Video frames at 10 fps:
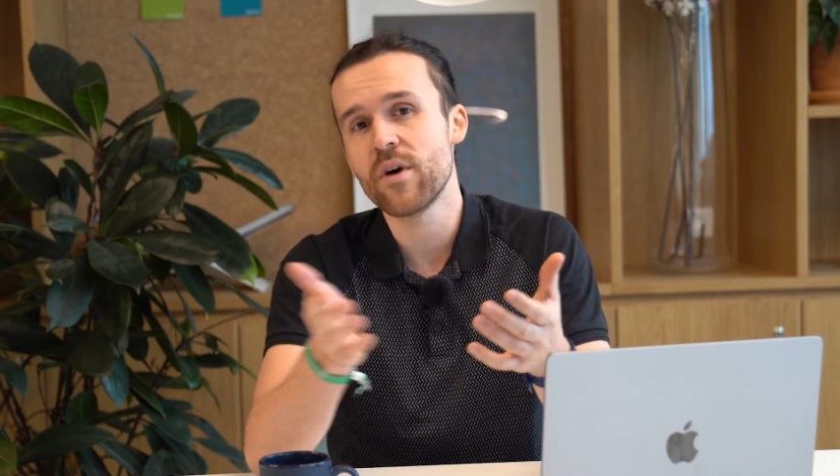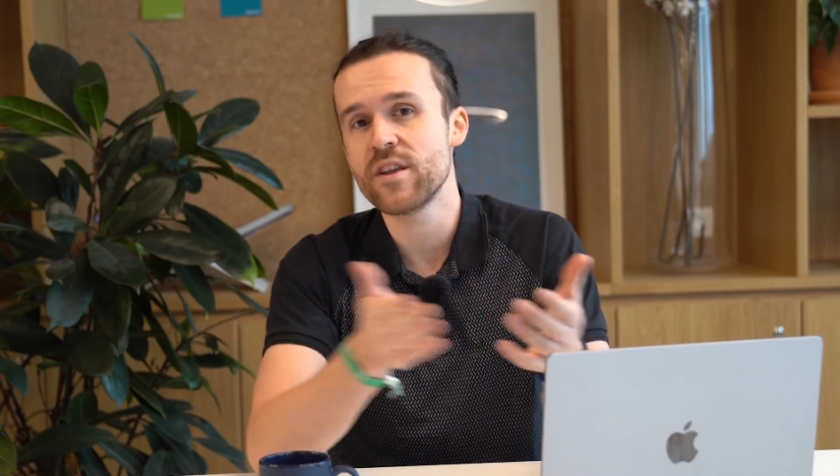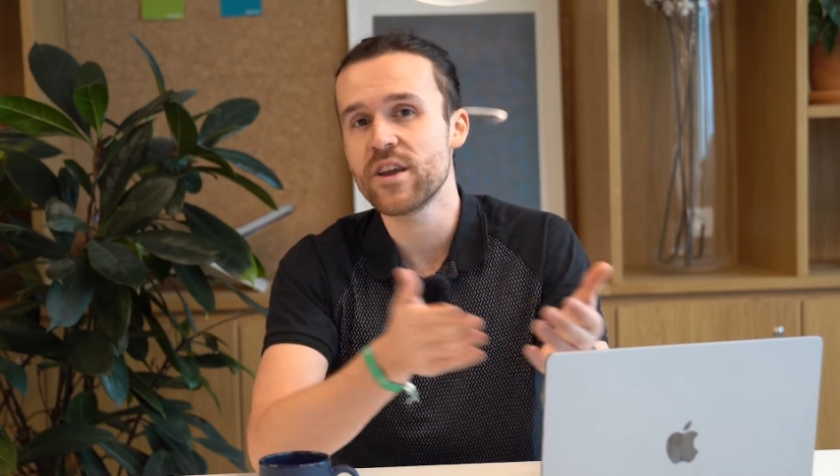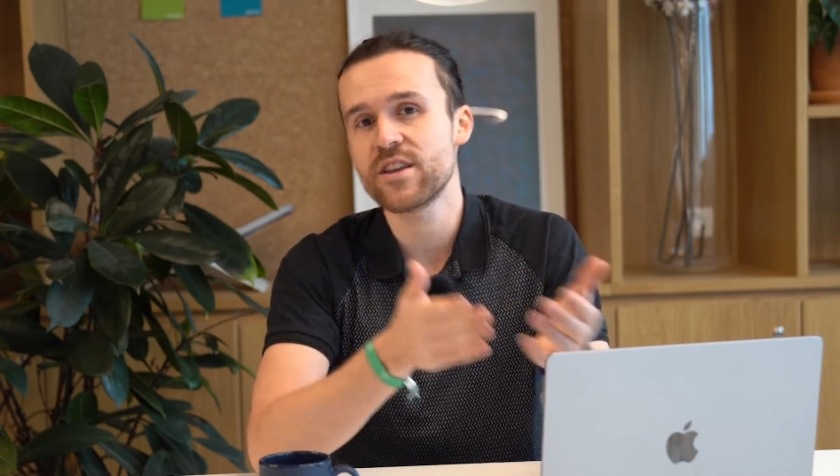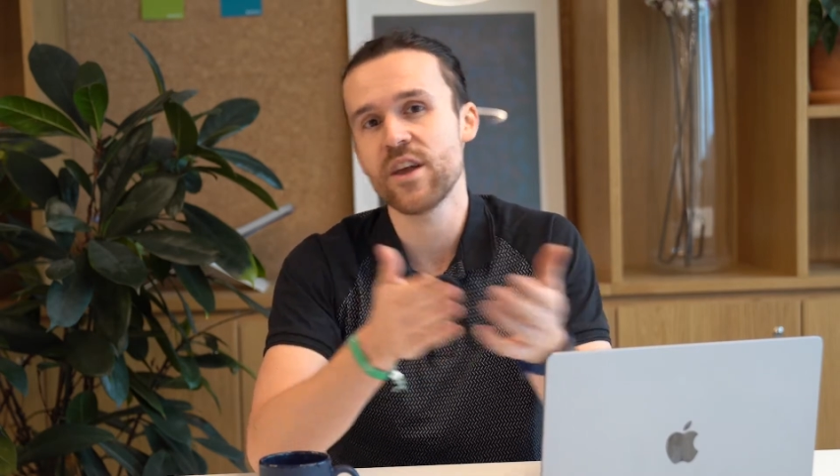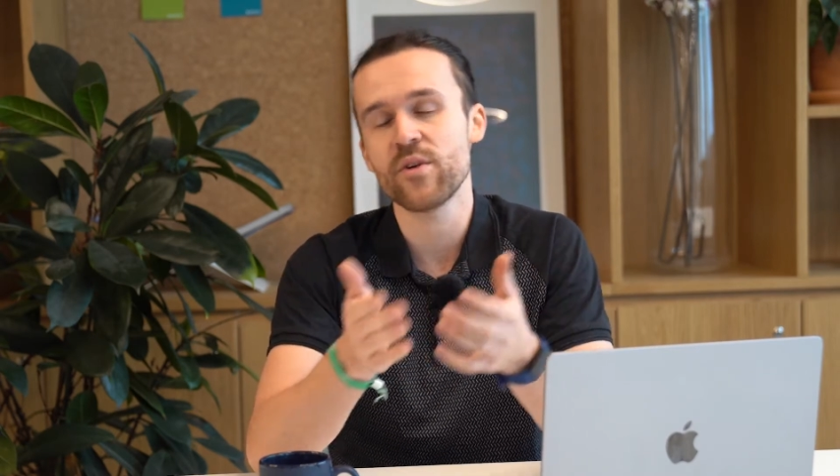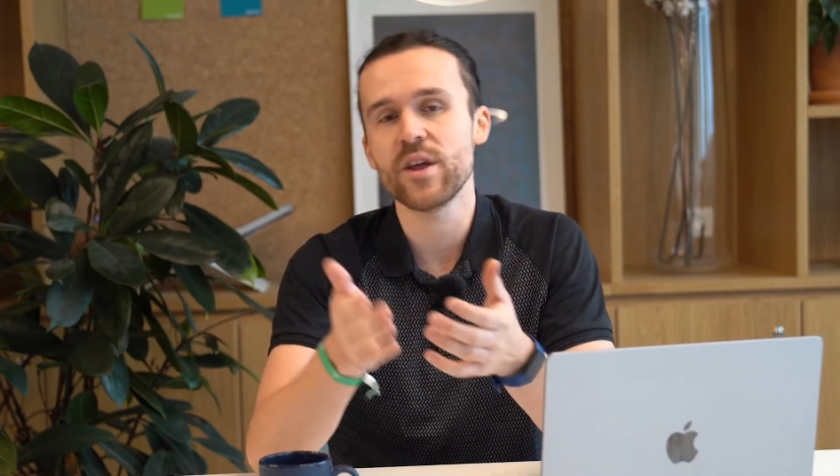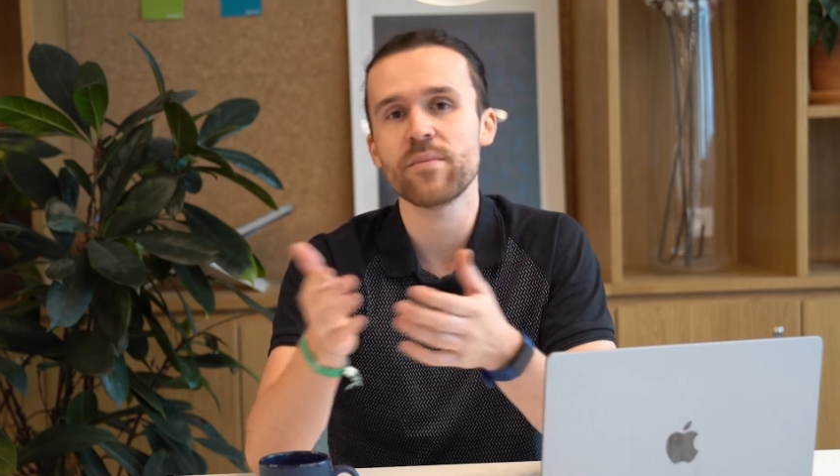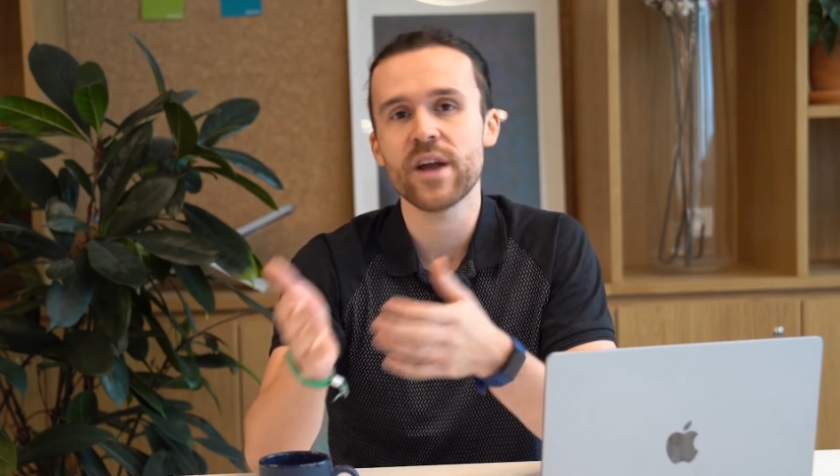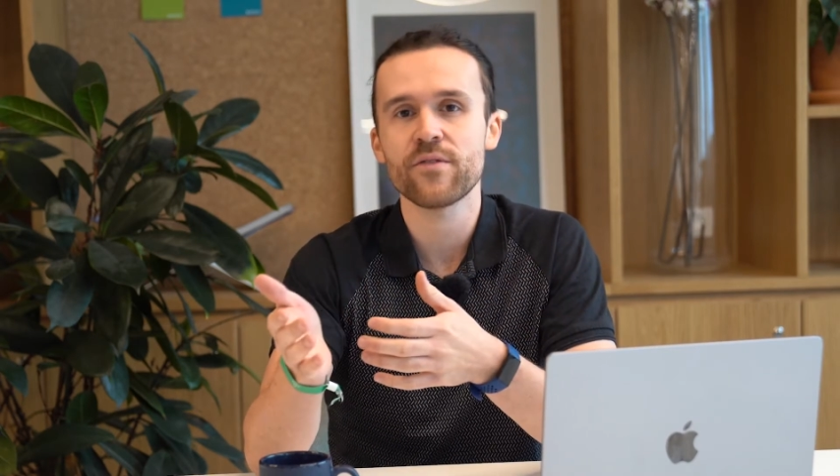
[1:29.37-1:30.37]
on the
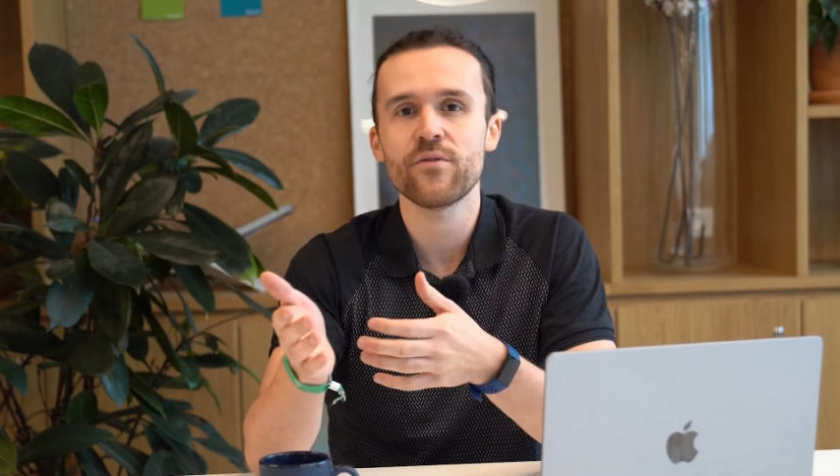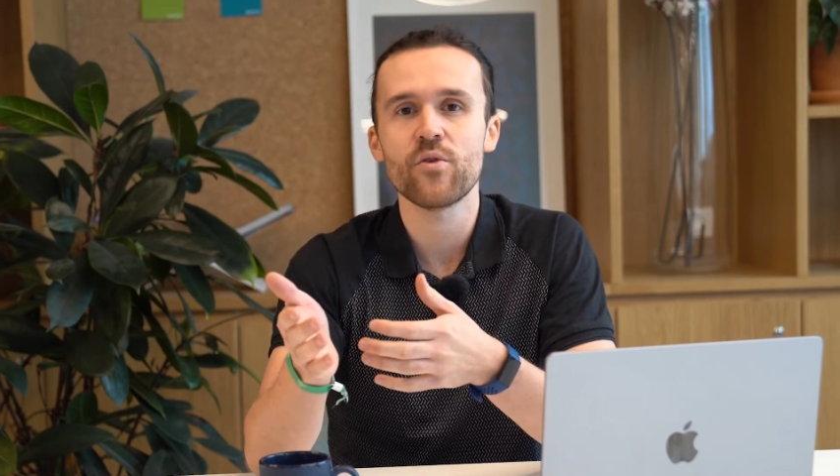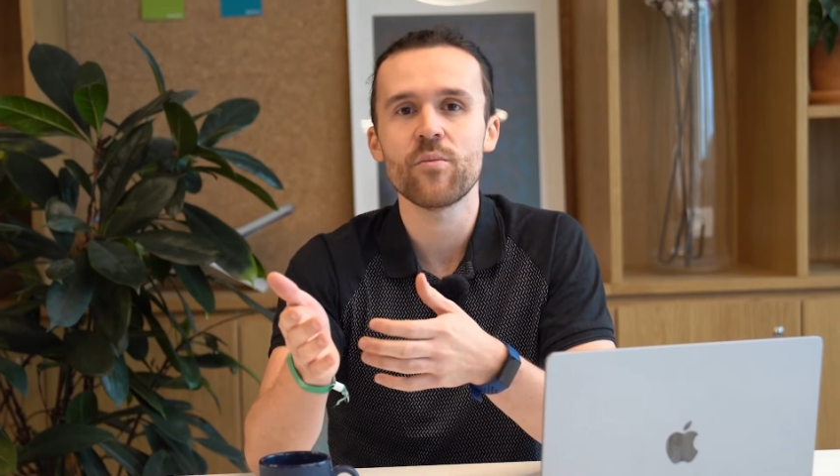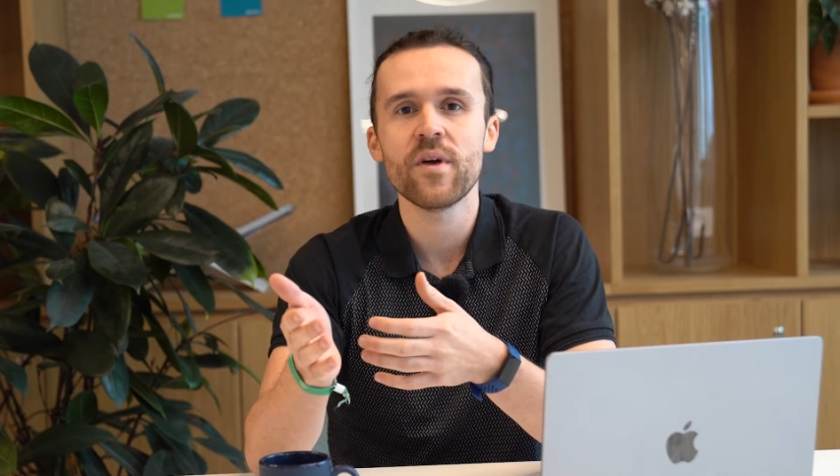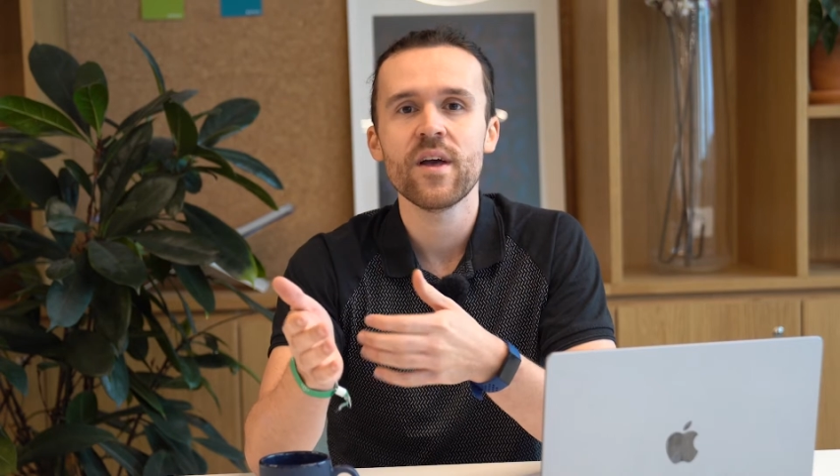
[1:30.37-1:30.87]
Intigriti platform.